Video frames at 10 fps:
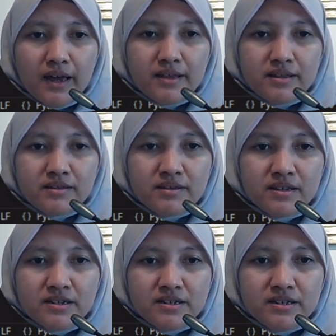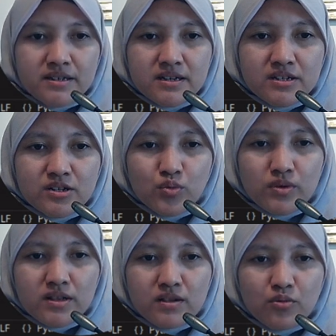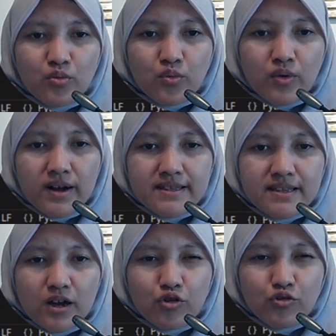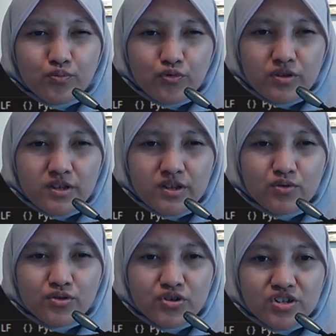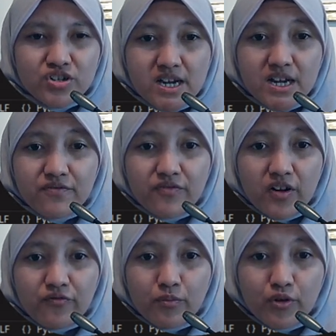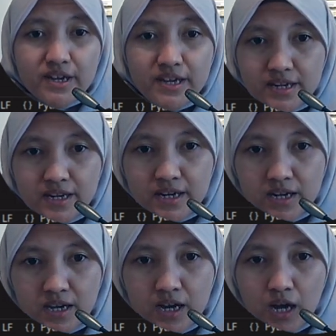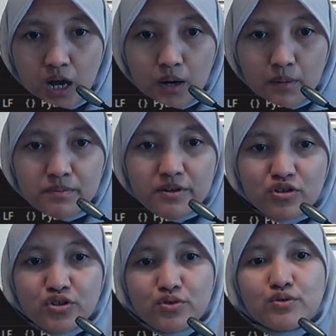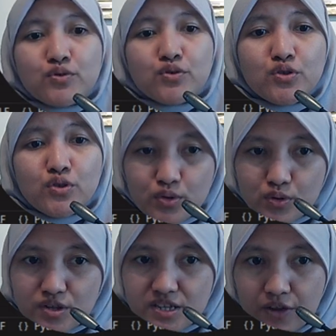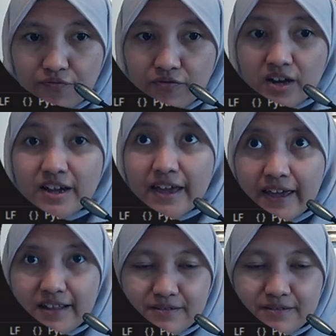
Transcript: this is will one output, you just earn 5 point. But because you use if again,